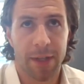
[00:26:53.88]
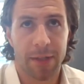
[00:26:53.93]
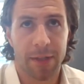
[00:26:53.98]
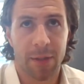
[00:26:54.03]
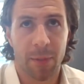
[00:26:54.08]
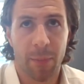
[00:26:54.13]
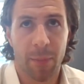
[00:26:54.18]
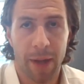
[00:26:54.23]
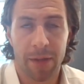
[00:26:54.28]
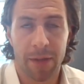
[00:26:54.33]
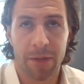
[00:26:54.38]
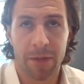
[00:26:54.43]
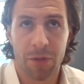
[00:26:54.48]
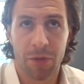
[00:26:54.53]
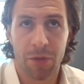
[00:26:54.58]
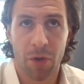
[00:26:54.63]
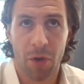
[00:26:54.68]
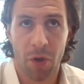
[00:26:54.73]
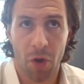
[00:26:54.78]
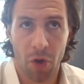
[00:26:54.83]
It
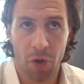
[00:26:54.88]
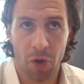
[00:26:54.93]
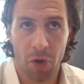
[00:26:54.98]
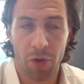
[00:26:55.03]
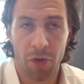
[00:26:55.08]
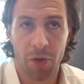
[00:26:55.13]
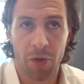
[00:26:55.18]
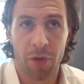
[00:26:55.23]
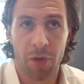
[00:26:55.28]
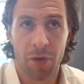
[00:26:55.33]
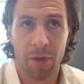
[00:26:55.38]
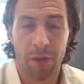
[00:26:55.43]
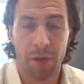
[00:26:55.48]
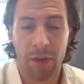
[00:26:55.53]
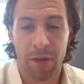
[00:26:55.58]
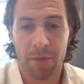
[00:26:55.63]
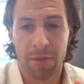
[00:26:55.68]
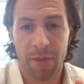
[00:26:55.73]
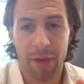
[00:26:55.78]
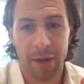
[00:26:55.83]
depends on
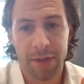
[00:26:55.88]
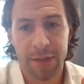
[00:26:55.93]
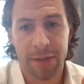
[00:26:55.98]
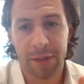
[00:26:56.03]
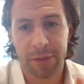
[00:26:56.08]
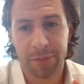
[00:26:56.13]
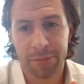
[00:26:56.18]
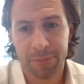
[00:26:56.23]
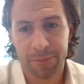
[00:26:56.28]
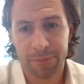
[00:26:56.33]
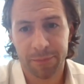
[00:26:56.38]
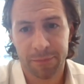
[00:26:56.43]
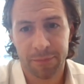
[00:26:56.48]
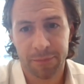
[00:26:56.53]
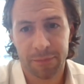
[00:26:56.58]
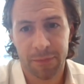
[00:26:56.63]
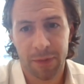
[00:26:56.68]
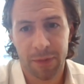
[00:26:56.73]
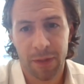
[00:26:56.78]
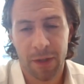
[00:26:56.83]
the investor.
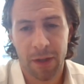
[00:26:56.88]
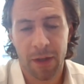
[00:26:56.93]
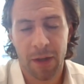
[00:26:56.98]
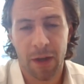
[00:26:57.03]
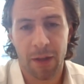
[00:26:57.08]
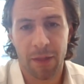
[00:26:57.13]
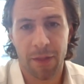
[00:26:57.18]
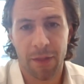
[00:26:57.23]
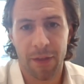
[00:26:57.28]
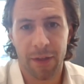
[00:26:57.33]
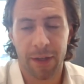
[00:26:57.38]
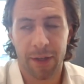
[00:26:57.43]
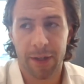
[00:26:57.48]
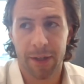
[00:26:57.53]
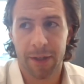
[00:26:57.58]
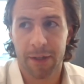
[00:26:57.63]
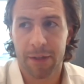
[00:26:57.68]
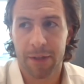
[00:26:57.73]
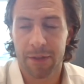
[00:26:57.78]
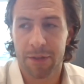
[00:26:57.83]
I
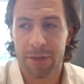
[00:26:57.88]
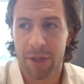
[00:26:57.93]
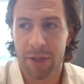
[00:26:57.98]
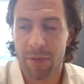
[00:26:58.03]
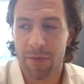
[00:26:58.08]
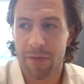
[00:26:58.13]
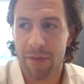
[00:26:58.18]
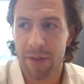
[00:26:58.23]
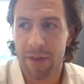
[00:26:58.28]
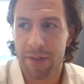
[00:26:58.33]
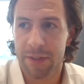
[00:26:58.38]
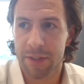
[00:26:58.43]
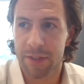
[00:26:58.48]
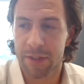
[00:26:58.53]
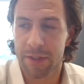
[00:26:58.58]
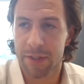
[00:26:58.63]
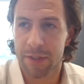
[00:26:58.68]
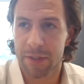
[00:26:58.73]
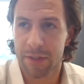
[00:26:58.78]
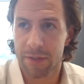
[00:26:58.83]
think some
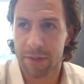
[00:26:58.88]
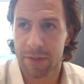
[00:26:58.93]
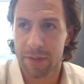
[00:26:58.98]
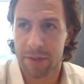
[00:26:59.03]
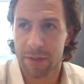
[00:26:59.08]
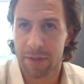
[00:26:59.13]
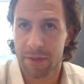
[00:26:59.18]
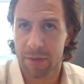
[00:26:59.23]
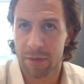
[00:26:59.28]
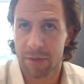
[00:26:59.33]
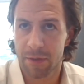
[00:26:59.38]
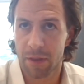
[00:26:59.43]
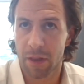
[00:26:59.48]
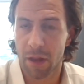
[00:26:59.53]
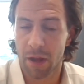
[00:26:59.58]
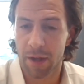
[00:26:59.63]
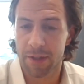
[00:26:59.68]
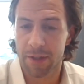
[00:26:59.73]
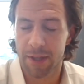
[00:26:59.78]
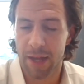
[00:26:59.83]
investors
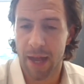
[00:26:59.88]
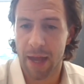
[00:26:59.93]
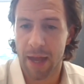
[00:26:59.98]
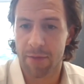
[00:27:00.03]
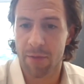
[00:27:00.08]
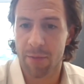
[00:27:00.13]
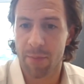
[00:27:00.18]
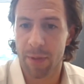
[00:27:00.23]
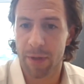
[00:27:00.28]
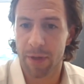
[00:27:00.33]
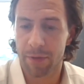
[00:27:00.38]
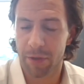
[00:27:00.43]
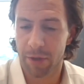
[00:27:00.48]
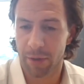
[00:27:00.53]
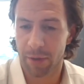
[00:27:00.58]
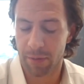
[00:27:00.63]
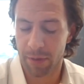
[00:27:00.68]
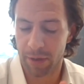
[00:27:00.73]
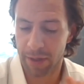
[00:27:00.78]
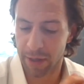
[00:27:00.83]
like to have a bit of
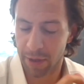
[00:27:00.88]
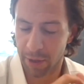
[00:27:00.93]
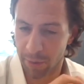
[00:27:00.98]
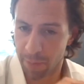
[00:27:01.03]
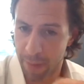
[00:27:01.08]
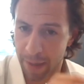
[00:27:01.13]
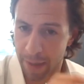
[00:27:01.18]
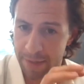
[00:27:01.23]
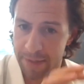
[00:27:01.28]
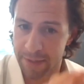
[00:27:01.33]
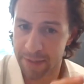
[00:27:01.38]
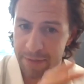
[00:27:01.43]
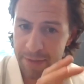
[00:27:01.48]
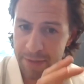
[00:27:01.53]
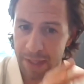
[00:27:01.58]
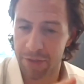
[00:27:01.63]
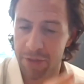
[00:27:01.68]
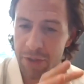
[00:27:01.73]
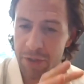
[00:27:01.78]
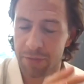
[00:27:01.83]
competitive
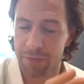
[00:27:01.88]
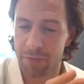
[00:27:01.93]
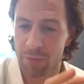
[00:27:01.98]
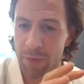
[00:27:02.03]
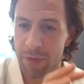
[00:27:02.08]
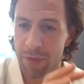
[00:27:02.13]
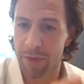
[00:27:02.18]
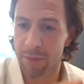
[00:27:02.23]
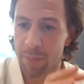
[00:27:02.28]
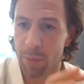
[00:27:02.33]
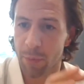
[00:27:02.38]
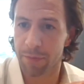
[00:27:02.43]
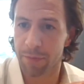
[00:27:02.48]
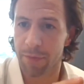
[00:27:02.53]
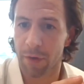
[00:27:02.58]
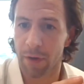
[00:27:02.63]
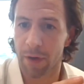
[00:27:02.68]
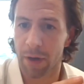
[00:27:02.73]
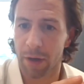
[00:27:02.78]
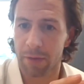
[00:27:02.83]
tension within the
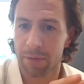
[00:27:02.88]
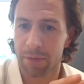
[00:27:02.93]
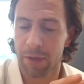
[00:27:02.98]
portfolio,